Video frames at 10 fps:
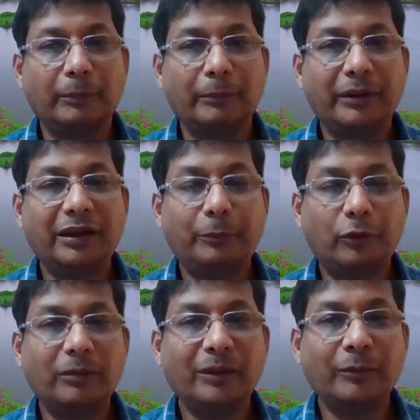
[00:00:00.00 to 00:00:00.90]
But the
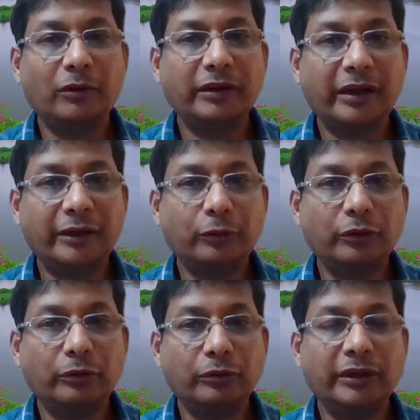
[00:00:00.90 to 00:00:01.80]
problem already I told
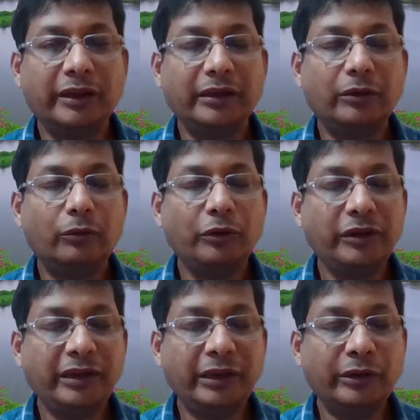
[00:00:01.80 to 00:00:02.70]
you that we
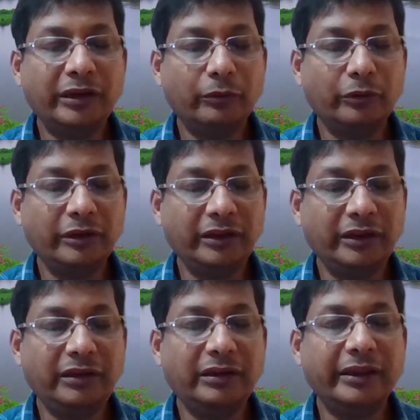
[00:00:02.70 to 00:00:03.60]

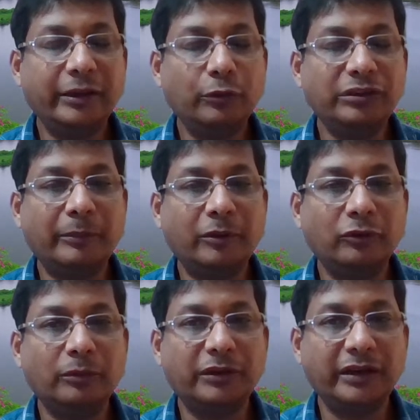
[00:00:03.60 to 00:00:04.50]
need the huge amount
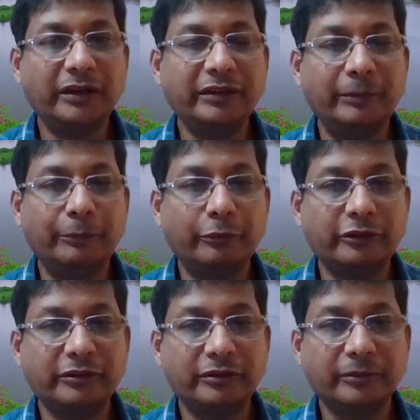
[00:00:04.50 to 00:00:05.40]
of training
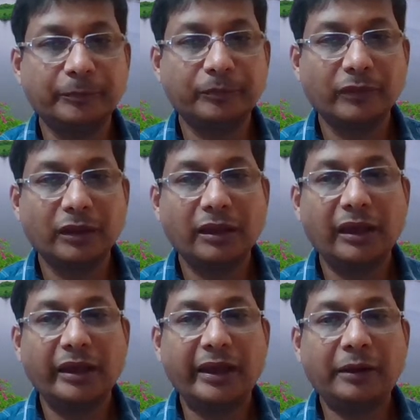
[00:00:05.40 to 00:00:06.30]
samples
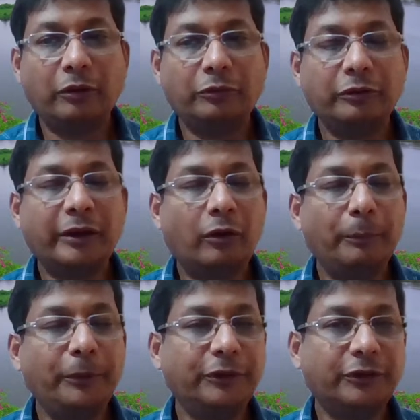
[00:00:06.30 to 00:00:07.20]
and also the
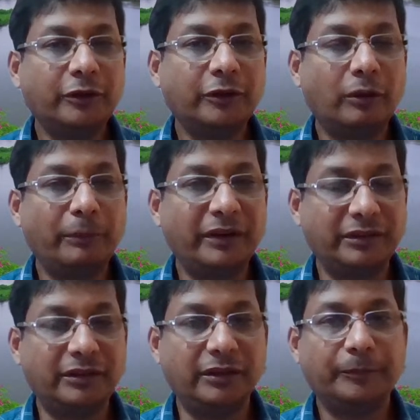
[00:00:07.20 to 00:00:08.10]
computational
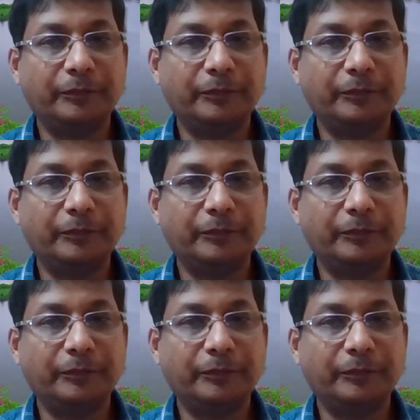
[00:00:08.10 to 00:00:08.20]
complexity.